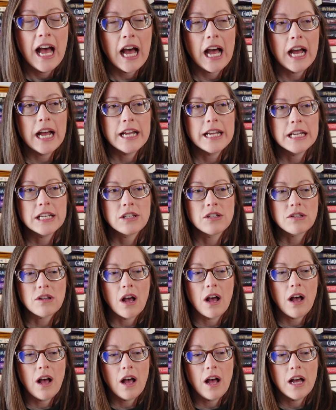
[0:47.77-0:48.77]
I
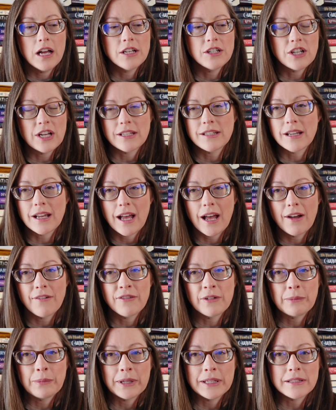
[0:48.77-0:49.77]
saw Jessica
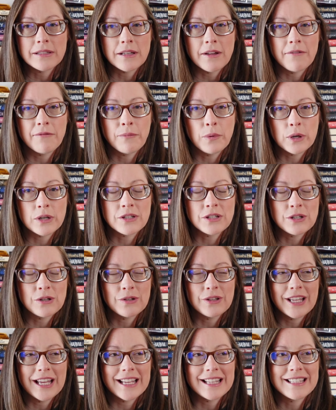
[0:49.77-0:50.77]
from Peace Love Books do
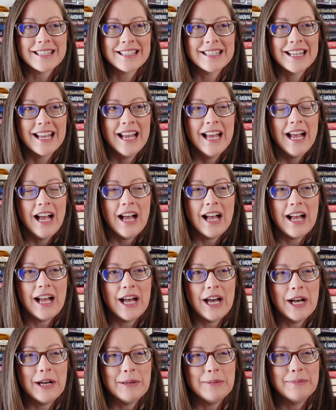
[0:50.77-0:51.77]
this
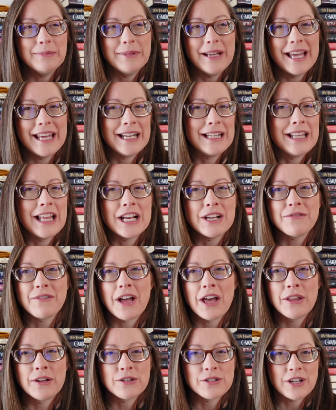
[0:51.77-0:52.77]
um, and a lot of
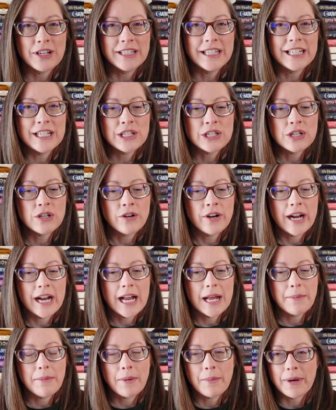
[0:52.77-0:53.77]
others on
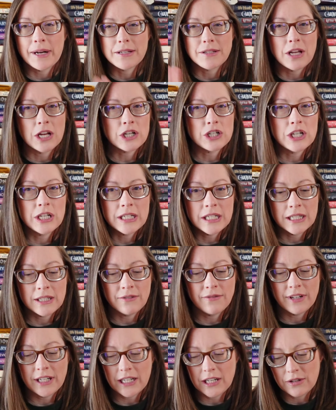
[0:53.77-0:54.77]
Instagram, but I saw she did the
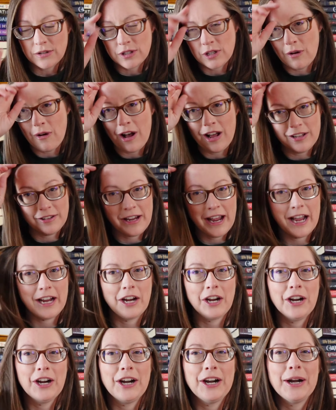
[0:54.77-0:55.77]
video, so I'll tag
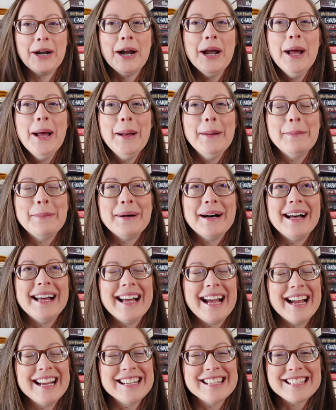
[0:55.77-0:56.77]
her. But
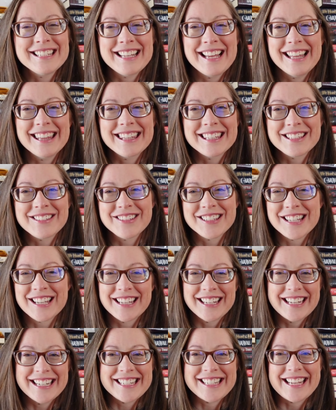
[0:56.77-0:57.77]
I just thought this was a good
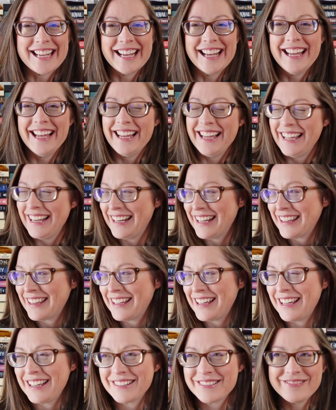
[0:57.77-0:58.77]
idea and I
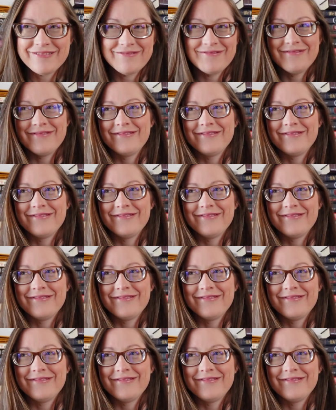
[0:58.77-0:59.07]
thought